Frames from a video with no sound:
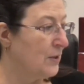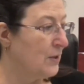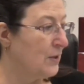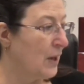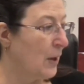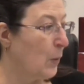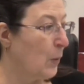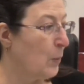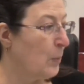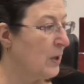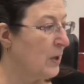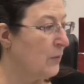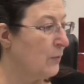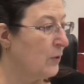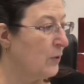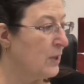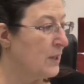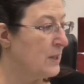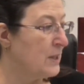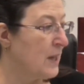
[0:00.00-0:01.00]
that will be
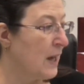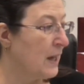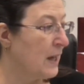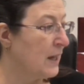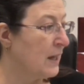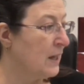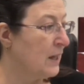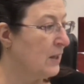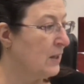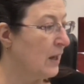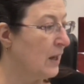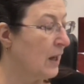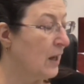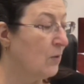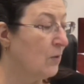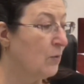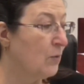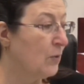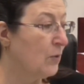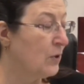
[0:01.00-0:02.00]
for the tacking
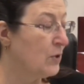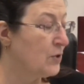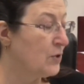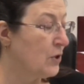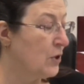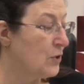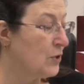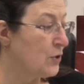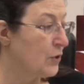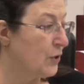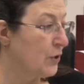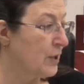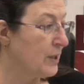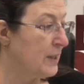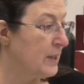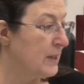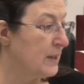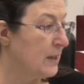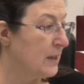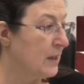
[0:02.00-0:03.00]
and for the
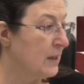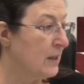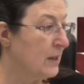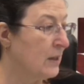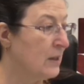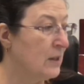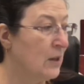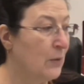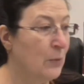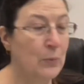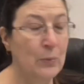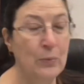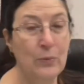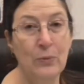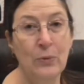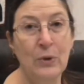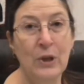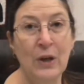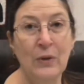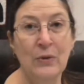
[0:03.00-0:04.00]
joining. And then
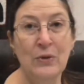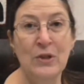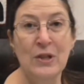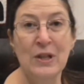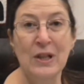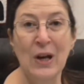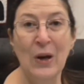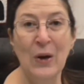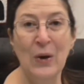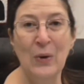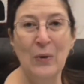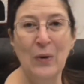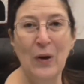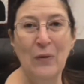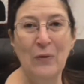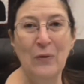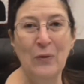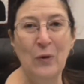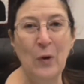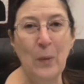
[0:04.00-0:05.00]
we're going to go
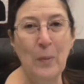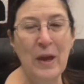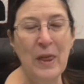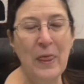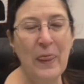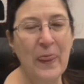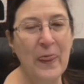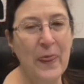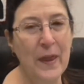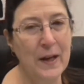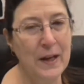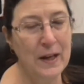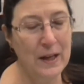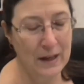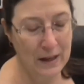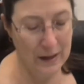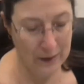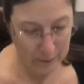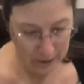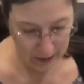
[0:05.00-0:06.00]
for a bit
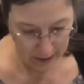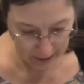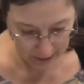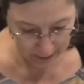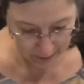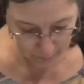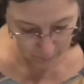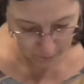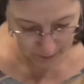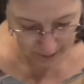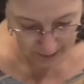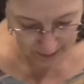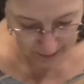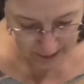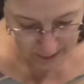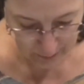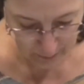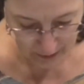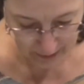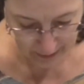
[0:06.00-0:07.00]
thicker, and
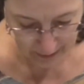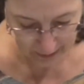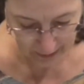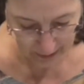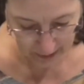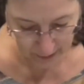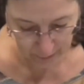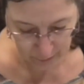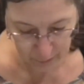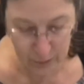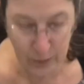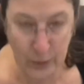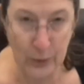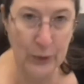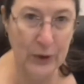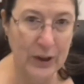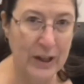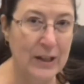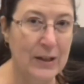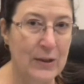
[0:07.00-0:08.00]
that's where our
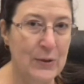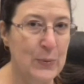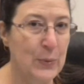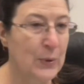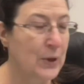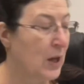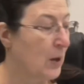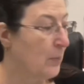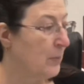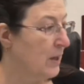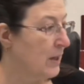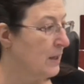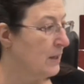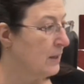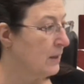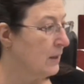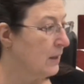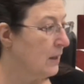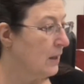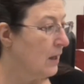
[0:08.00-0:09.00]
crewel needles will come in,